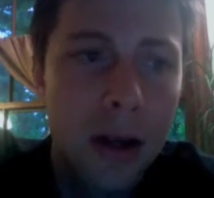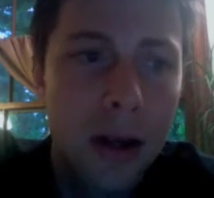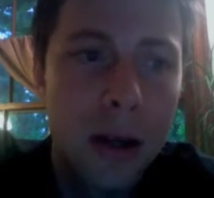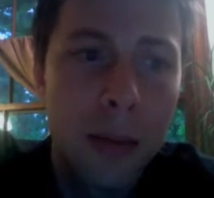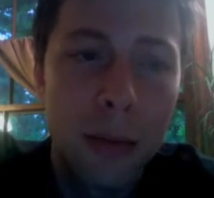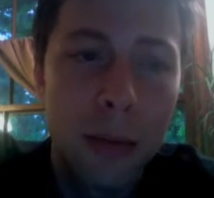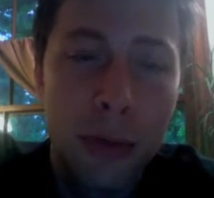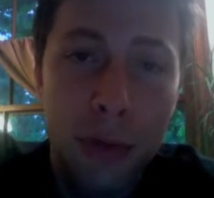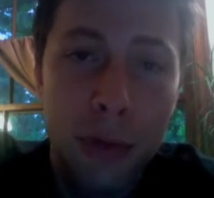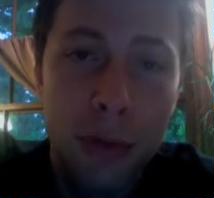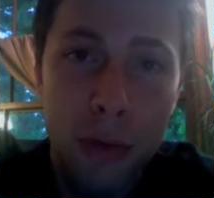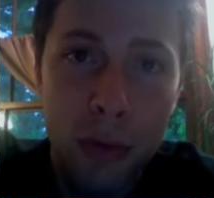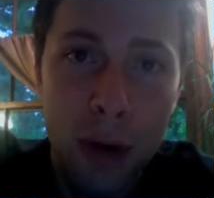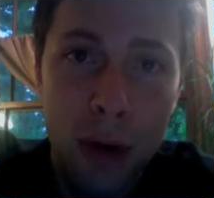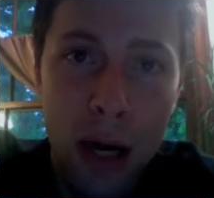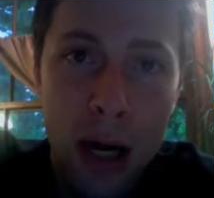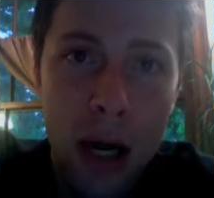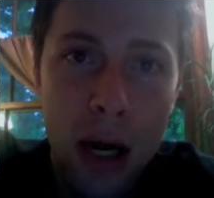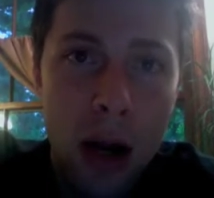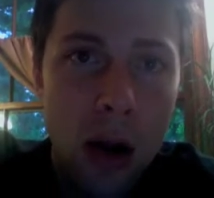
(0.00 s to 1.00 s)
Number
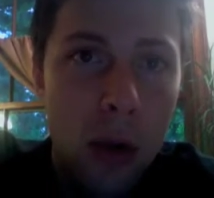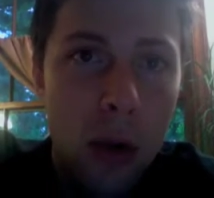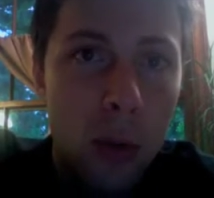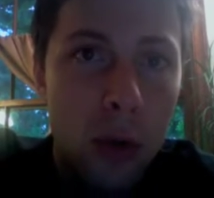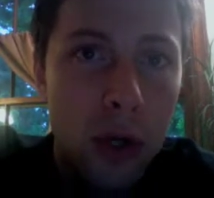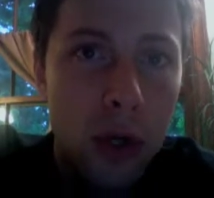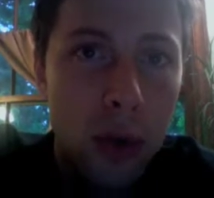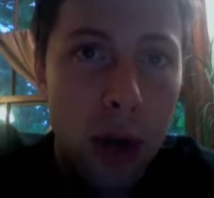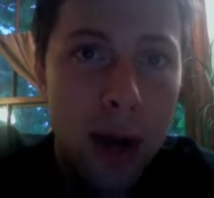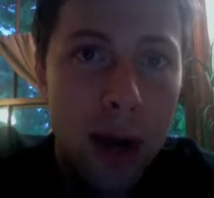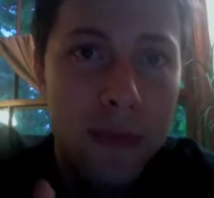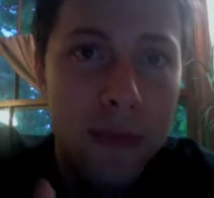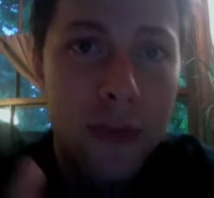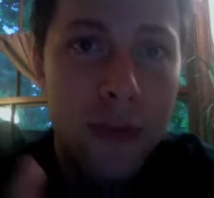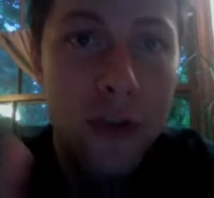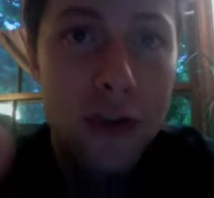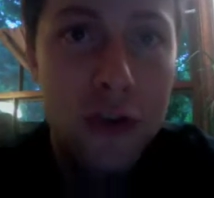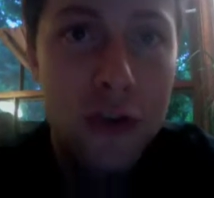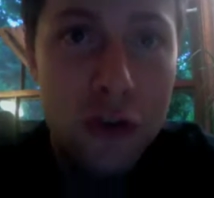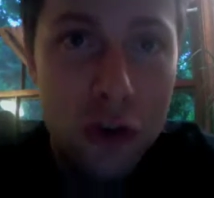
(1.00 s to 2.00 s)
three, what do you have to
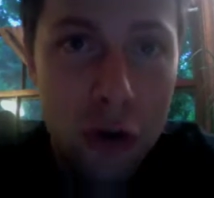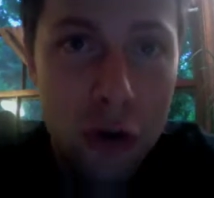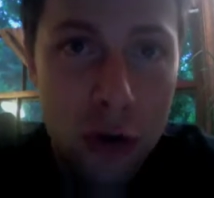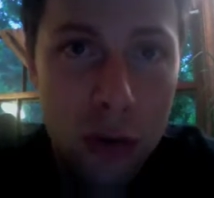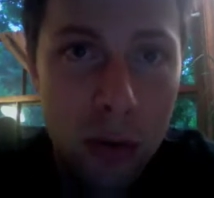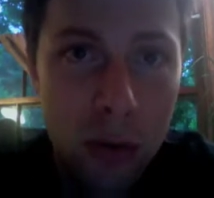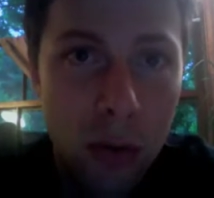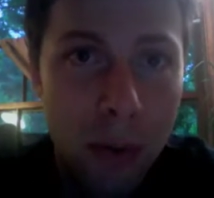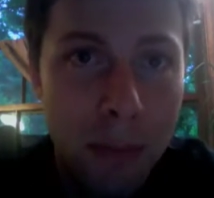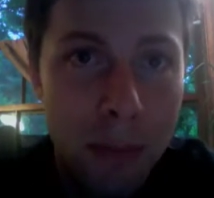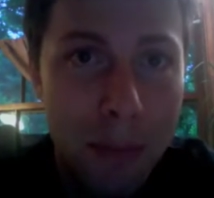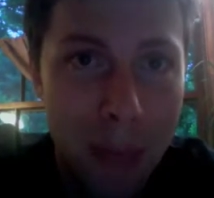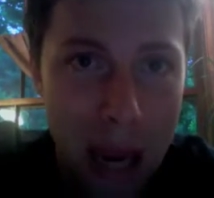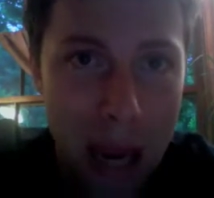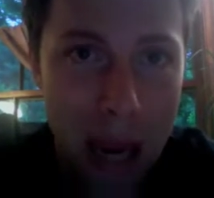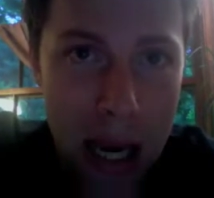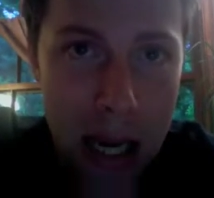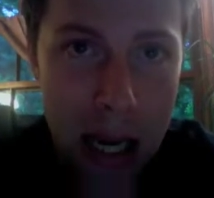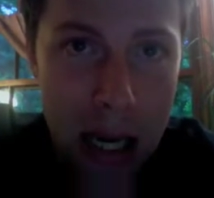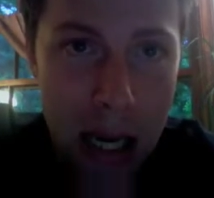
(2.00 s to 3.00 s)
do or
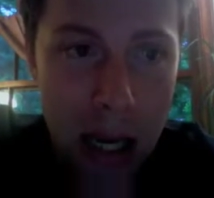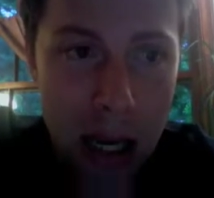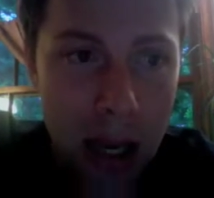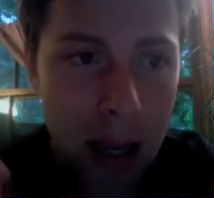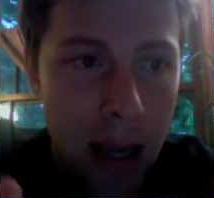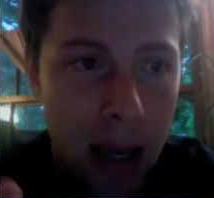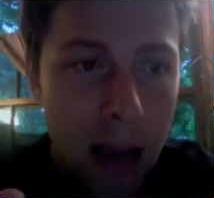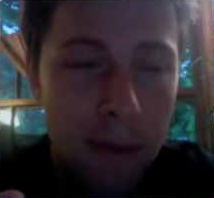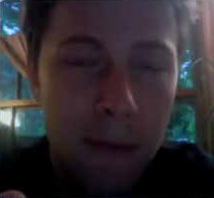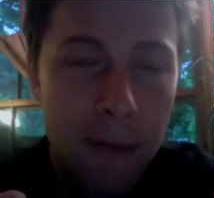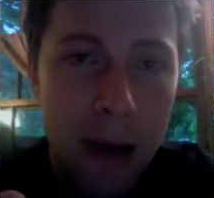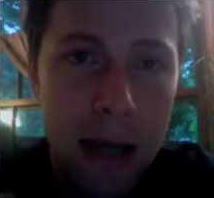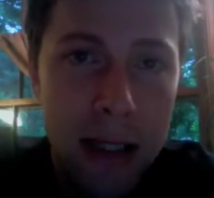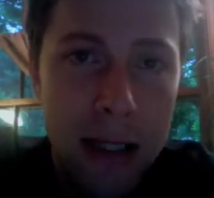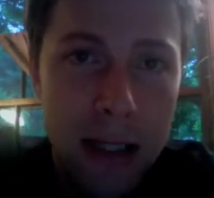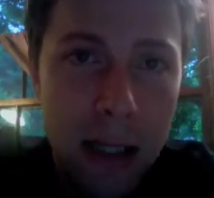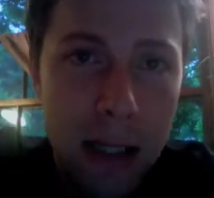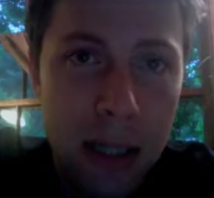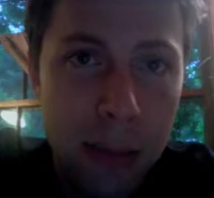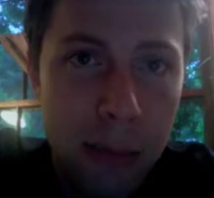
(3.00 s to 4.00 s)
make? And
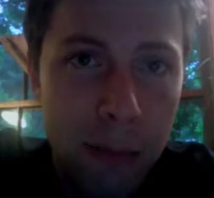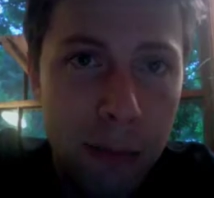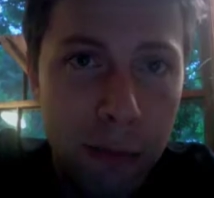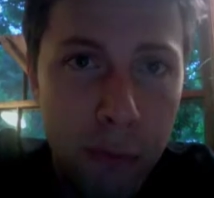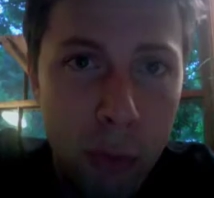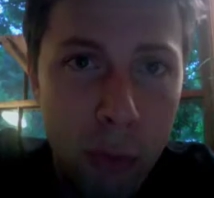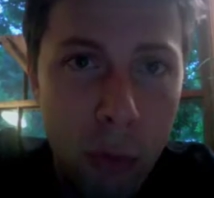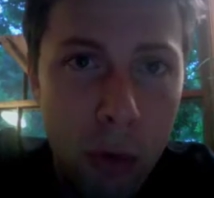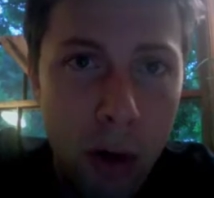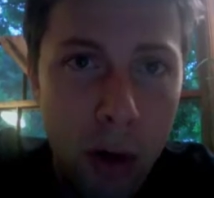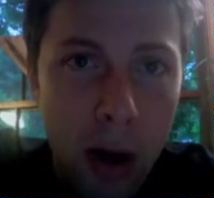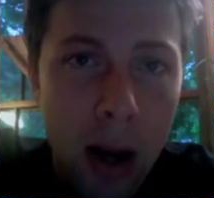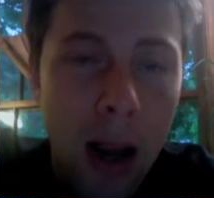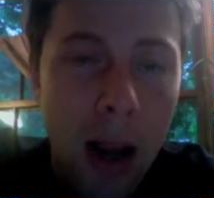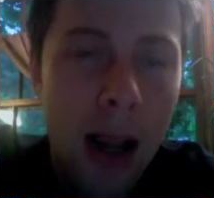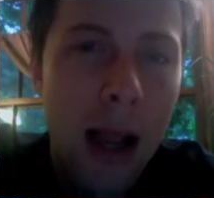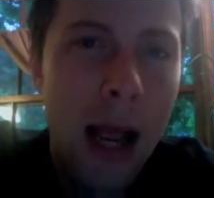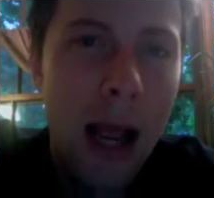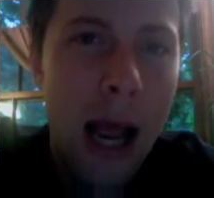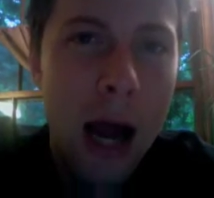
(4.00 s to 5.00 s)
finally, number four,
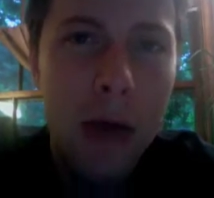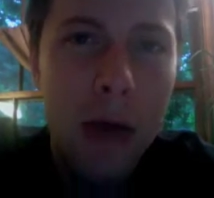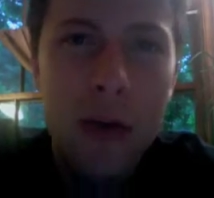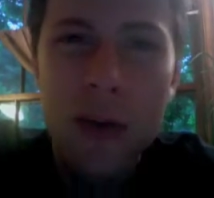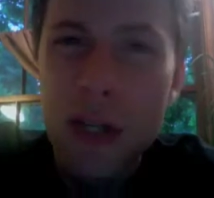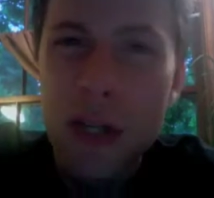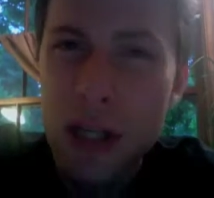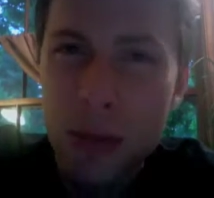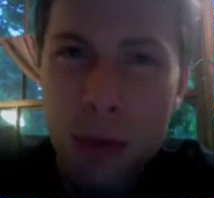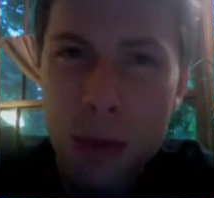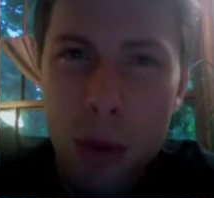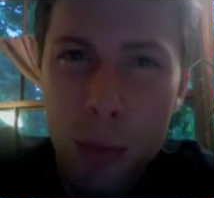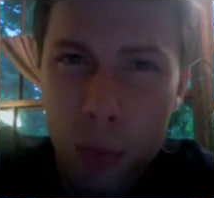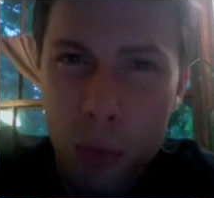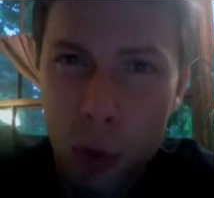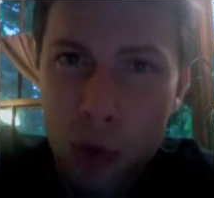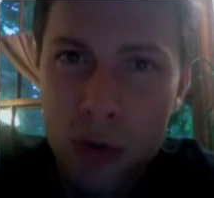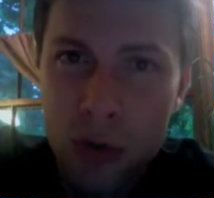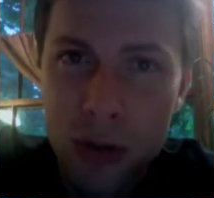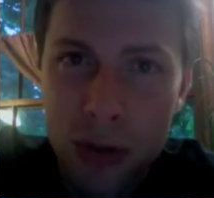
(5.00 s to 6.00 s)
how you need to be
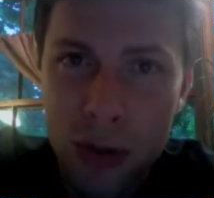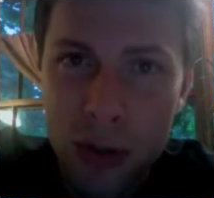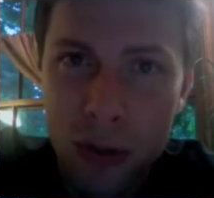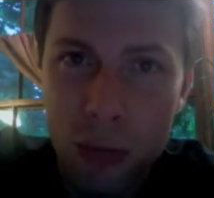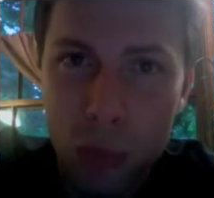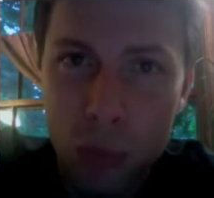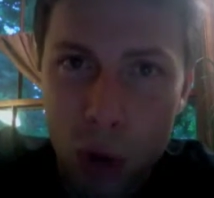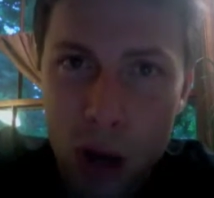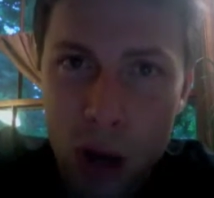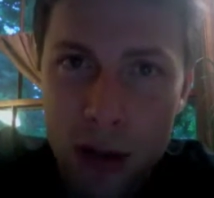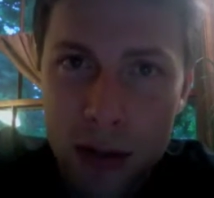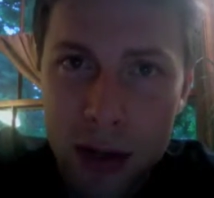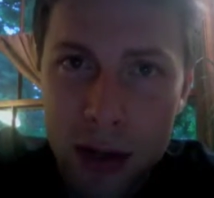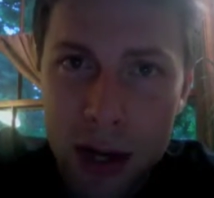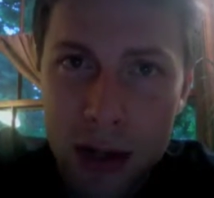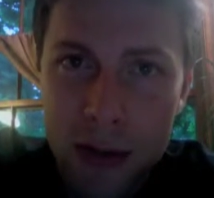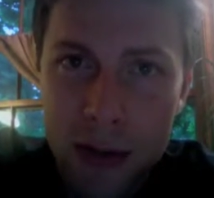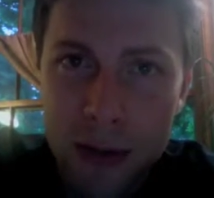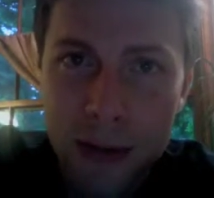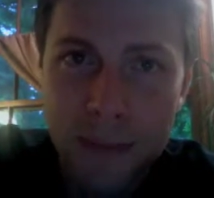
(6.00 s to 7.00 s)
approaching this
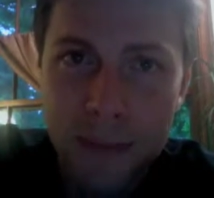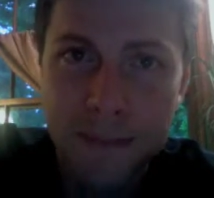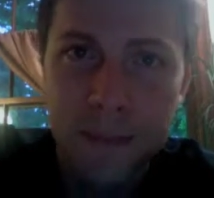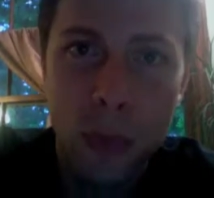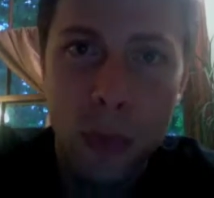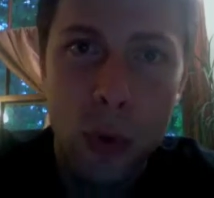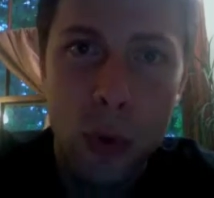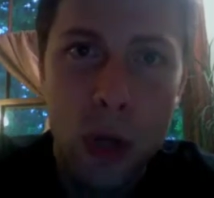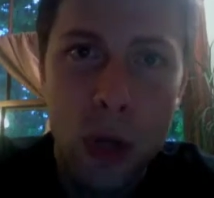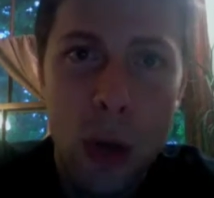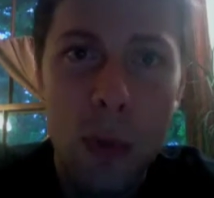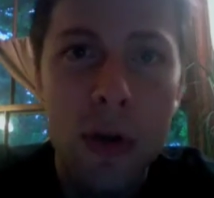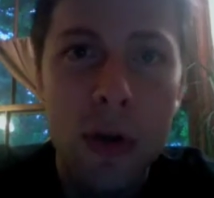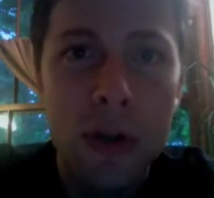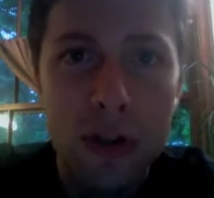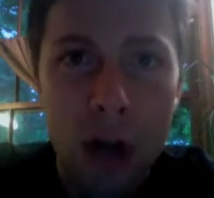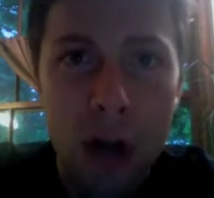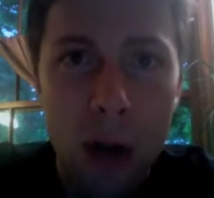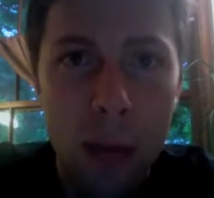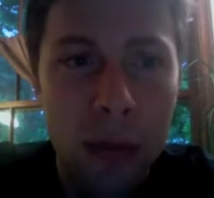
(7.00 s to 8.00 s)
process. Okay, we're going to
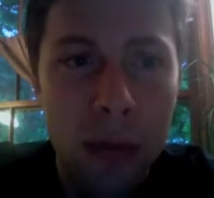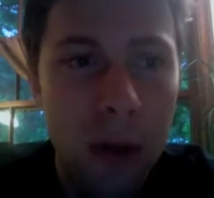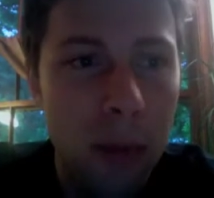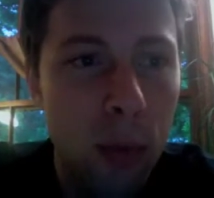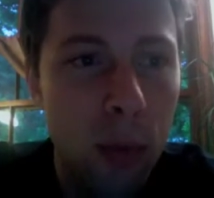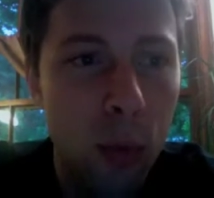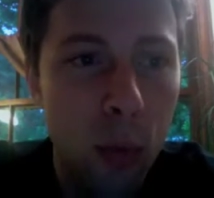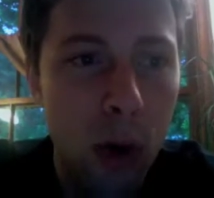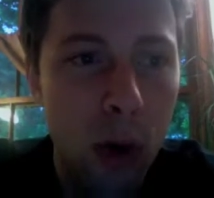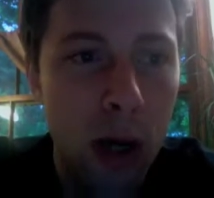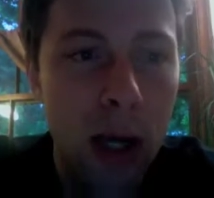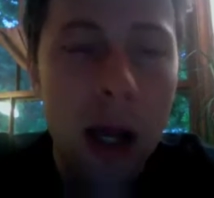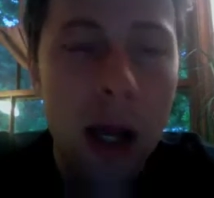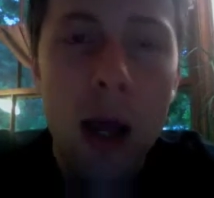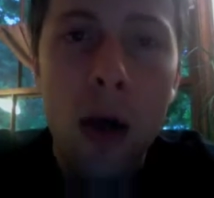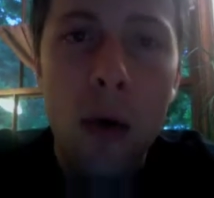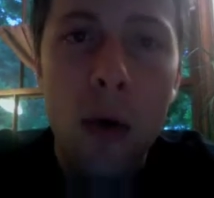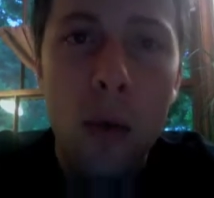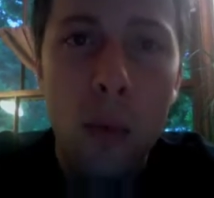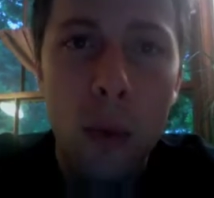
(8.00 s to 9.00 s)
start with number one.
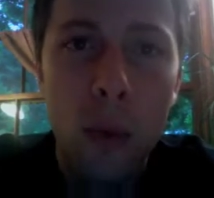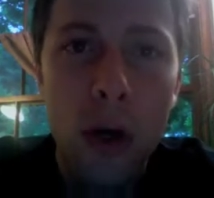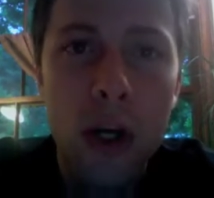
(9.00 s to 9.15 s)
What